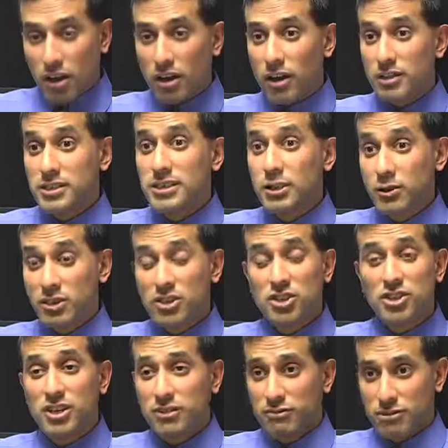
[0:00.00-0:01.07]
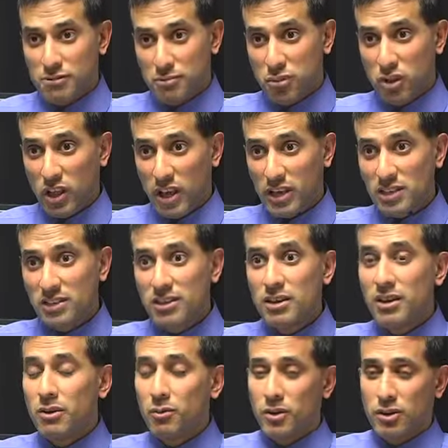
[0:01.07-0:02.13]
a serious chief complaint.
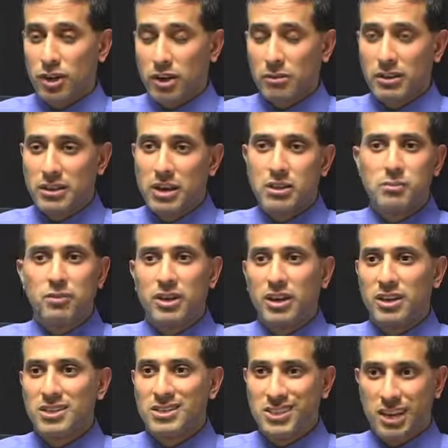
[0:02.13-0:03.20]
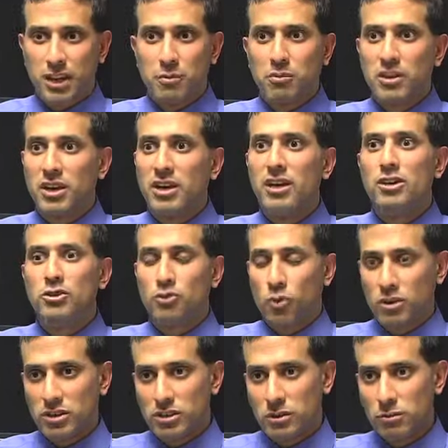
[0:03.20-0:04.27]
We talk about that as being syncope,
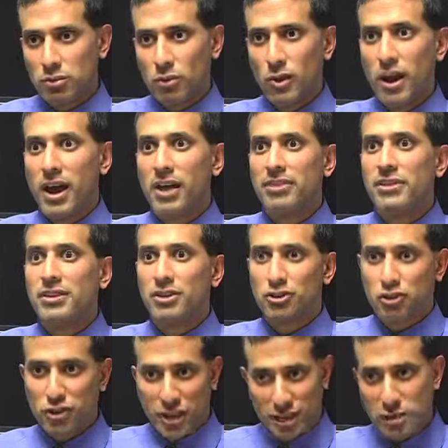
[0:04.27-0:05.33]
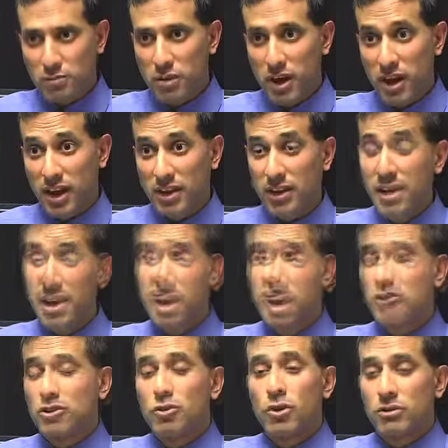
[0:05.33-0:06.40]
shortness of breath, chest pain.
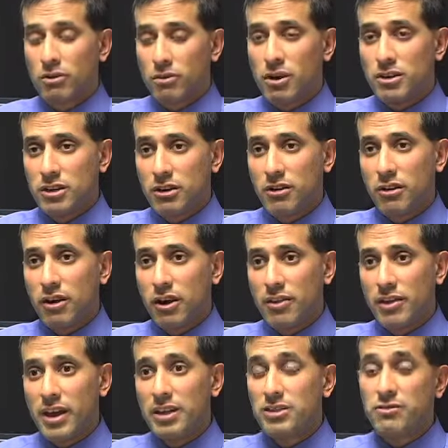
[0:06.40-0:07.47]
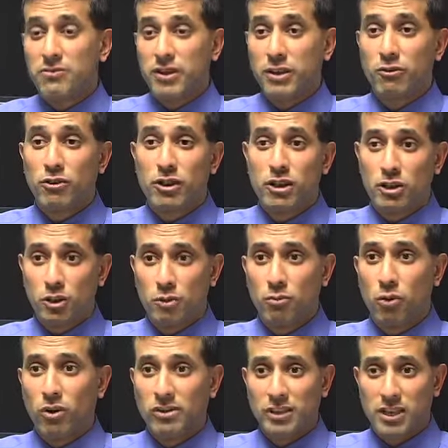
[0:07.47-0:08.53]
The two other criteria on that's fever in a
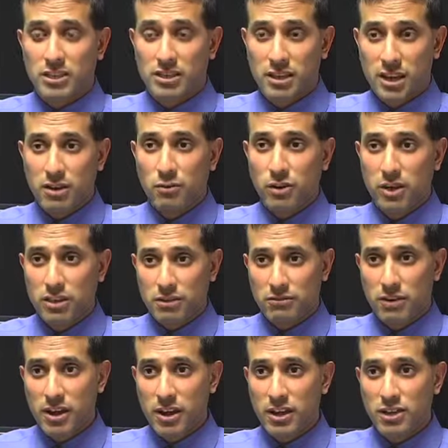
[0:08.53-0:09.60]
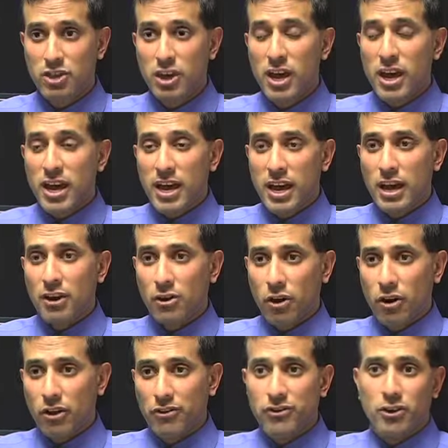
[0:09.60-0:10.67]
newborn less than 8 weeks of age, and
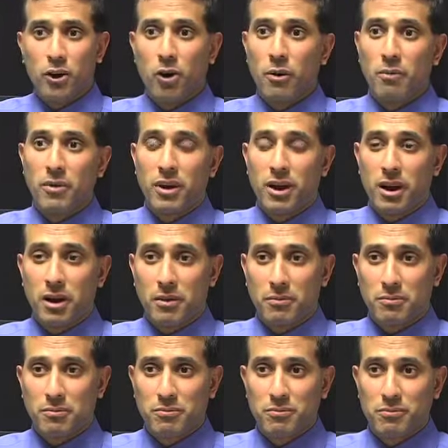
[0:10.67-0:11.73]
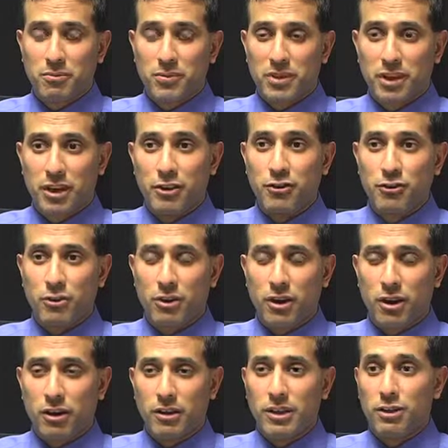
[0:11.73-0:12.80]
also
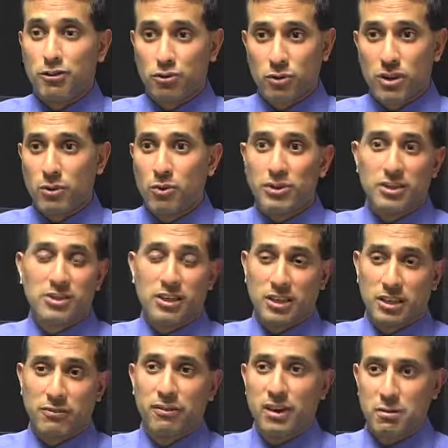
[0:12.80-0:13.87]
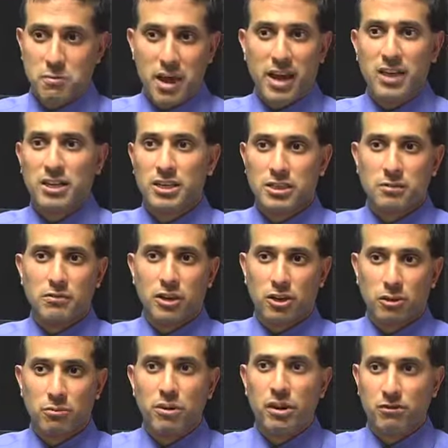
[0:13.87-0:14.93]
an injury with a significant mechanism that
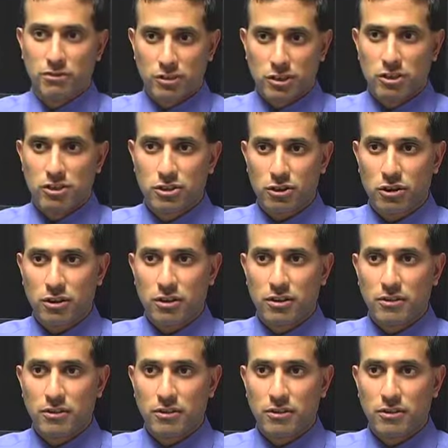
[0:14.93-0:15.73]
could be of concern.